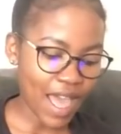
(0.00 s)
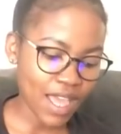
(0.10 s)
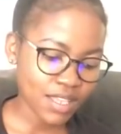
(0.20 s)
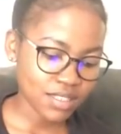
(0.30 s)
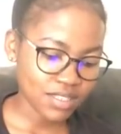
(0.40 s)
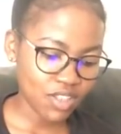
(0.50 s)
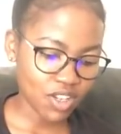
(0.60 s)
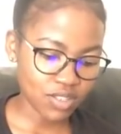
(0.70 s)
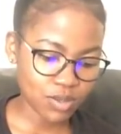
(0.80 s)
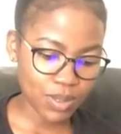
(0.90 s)
And
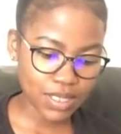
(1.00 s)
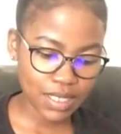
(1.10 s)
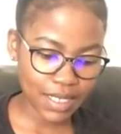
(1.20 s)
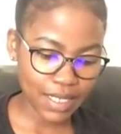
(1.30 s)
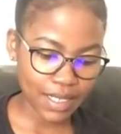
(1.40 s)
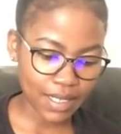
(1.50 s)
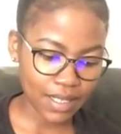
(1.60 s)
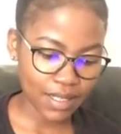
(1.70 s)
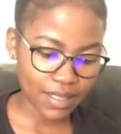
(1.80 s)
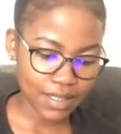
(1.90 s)
yeah, so
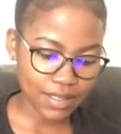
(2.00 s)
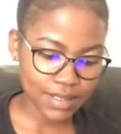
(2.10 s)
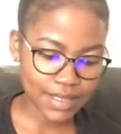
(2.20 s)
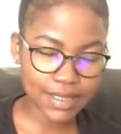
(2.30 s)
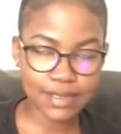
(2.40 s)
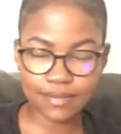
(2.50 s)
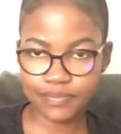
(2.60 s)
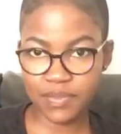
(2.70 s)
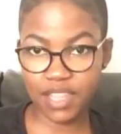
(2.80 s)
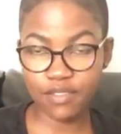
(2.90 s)
basically
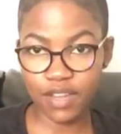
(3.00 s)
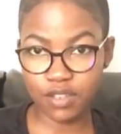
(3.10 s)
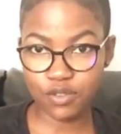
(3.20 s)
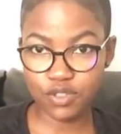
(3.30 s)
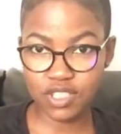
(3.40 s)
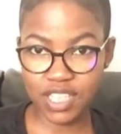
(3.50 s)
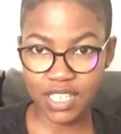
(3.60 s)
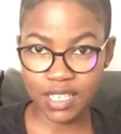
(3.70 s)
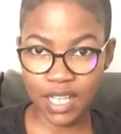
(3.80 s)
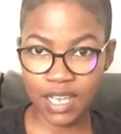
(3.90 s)
they found
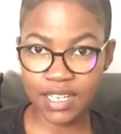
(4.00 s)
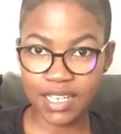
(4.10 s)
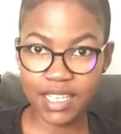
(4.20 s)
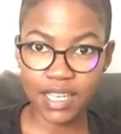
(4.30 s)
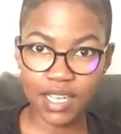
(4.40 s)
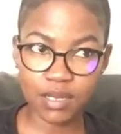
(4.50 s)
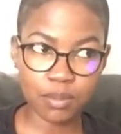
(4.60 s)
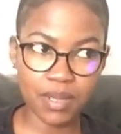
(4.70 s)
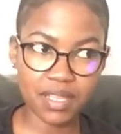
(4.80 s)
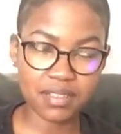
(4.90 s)
Christine and Leah
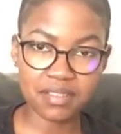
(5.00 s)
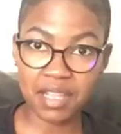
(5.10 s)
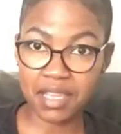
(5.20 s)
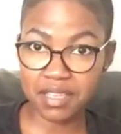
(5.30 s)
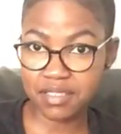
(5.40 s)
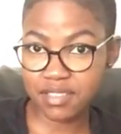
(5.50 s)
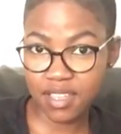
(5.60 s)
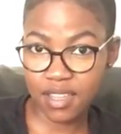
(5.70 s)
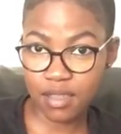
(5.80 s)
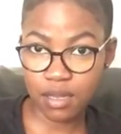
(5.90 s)
in bed naked
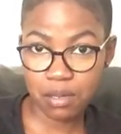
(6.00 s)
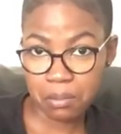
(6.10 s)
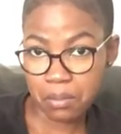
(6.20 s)
together,